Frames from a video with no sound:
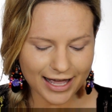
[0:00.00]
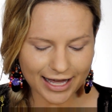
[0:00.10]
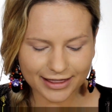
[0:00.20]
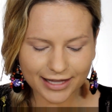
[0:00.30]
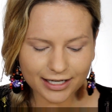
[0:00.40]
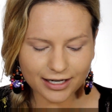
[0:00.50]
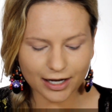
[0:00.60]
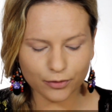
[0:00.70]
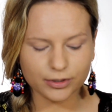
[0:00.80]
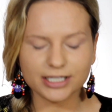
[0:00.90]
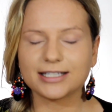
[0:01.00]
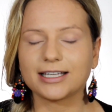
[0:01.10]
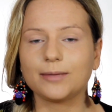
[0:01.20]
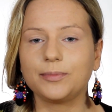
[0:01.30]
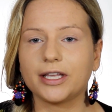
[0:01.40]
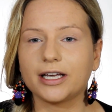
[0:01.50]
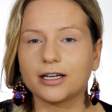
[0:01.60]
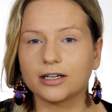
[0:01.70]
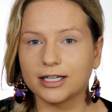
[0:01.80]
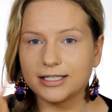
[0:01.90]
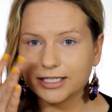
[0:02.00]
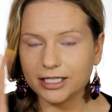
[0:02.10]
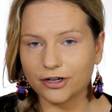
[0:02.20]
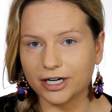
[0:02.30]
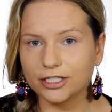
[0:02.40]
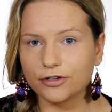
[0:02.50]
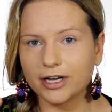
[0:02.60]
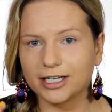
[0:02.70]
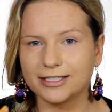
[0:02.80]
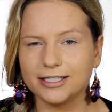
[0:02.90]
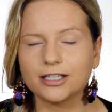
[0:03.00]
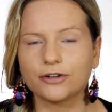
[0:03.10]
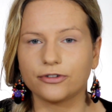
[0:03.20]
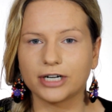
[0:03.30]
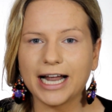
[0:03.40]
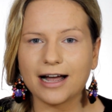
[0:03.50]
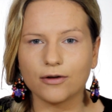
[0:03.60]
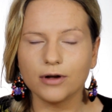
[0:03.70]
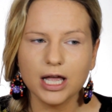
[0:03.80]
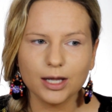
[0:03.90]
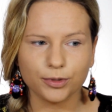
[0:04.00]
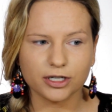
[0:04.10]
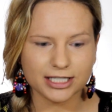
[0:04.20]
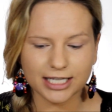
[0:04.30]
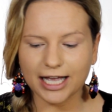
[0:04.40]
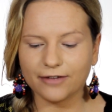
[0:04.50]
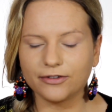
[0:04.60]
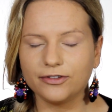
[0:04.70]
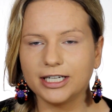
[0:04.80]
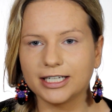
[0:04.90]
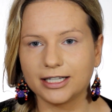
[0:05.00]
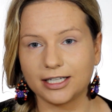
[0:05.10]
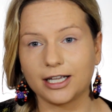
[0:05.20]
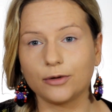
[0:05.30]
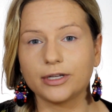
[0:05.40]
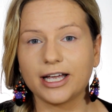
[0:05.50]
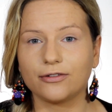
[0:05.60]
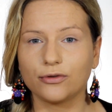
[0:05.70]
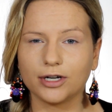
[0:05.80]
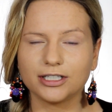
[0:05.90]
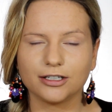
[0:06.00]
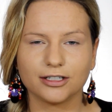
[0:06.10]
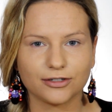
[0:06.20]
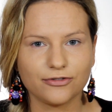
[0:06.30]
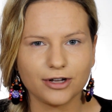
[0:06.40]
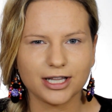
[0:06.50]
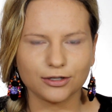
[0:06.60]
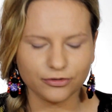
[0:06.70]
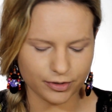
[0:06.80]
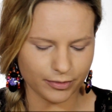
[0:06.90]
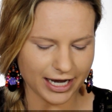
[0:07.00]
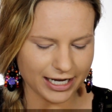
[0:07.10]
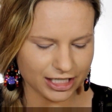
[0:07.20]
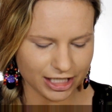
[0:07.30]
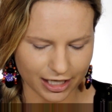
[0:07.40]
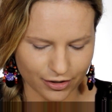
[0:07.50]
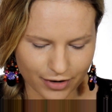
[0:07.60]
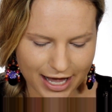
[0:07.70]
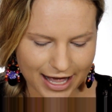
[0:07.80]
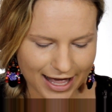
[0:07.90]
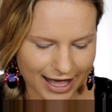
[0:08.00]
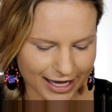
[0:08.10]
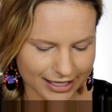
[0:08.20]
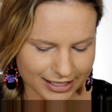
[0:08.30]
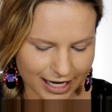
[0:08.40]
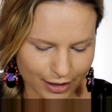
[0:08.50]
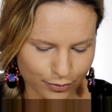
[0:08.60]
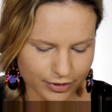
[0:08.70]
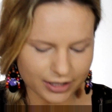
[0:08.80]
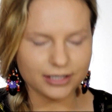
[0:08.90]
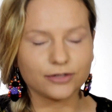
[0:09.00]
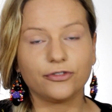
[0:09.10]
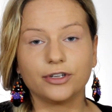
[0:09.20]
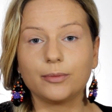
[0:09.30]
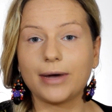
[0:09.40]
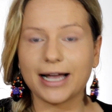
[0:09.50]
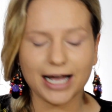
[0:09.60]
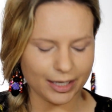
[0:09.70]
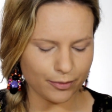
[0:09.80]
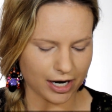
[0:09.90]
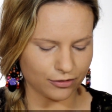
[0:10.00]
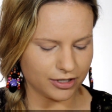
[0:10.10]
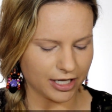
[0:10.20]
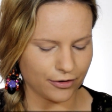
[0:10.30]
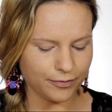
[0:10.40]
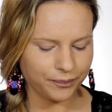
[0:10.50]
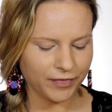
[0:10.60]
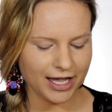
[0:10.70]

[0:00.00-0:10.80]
And then I will skip the concealer, under eye concealer for now, because I have a feeling that I will have quite a lot of fallout from the eyeshadow. And I will fill my eyebrows now.